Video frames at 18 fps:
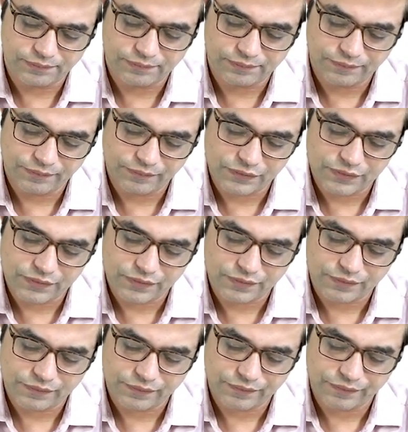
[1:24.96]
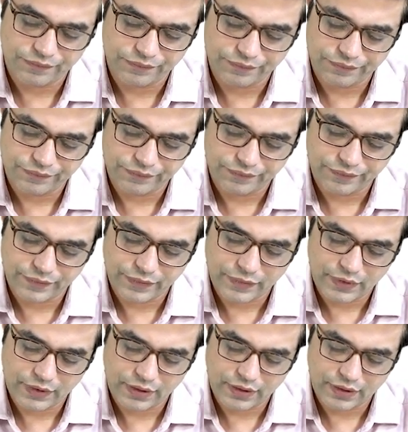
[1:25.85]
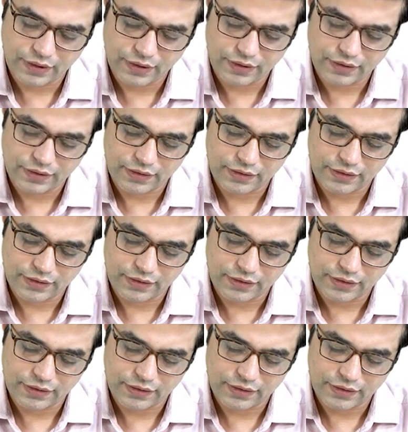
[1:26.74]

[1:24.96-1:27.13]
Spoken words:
(silence)